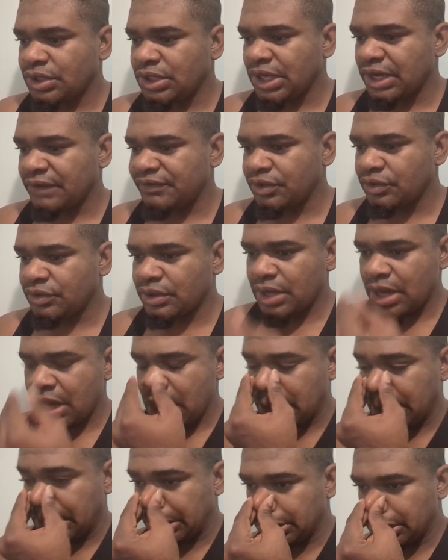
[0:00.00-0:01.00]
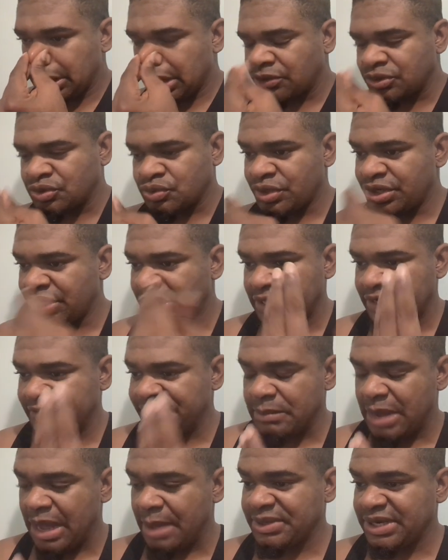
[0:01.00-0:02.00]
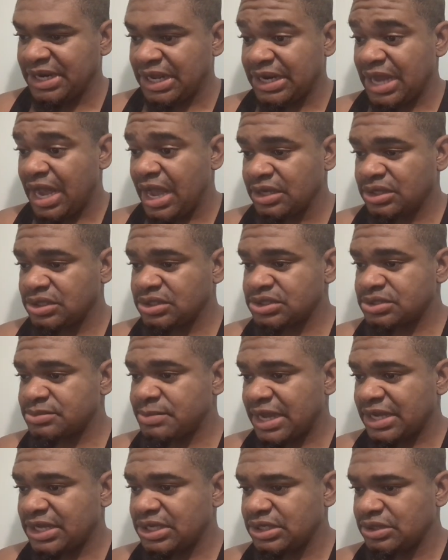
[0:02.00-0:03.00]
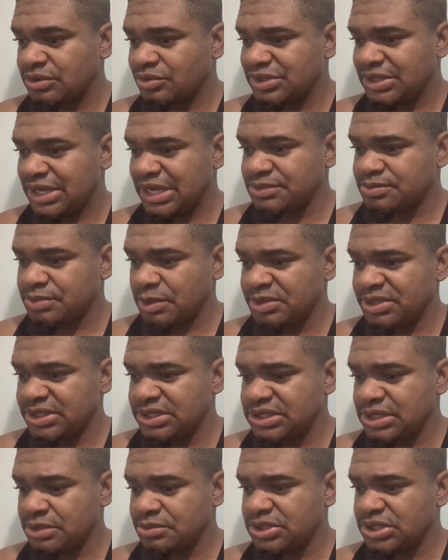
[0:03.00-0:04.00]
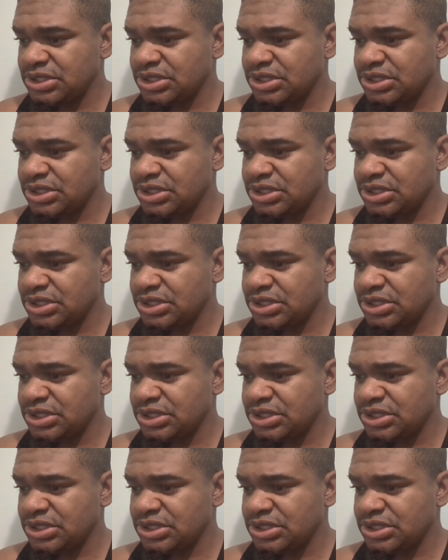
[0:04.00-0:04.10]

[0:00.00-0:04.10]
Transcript: they have another angle. I was wondering if Mapping and angles back in the day. Probably the same